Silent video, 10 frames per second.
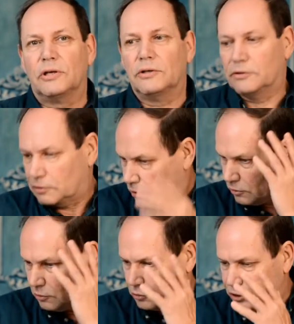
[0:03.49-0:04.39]
you and you
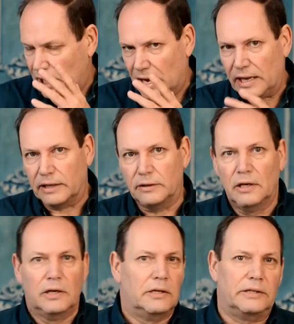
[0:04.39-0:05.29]
all go shy and
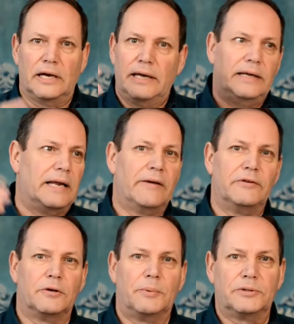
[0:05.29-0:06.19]
you hate
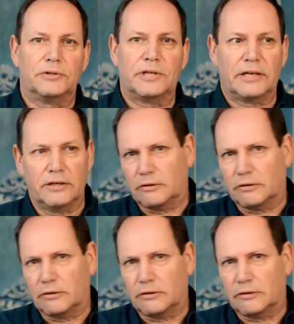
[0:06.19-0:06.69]
having your picture taken?